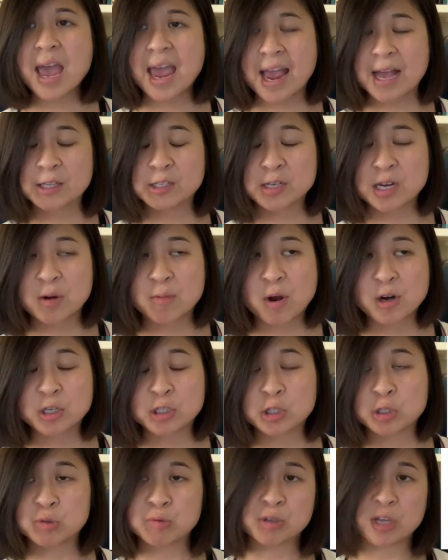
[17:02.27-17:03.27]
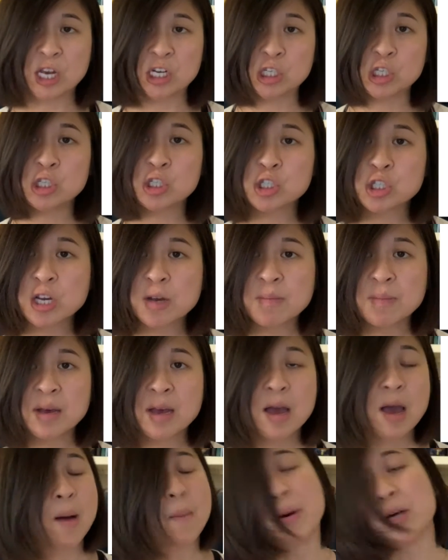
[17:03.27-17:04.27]
Antoinette and Rochester's relationship,
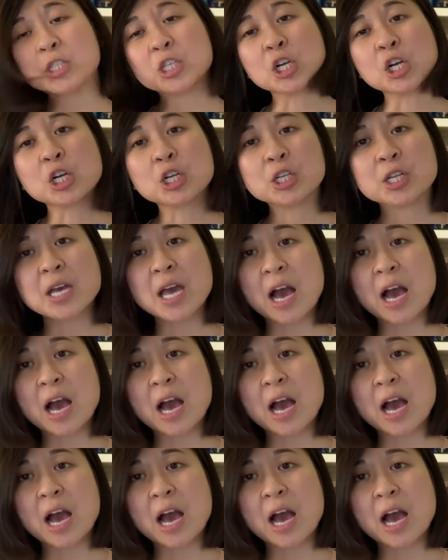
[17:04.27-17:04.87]
particularly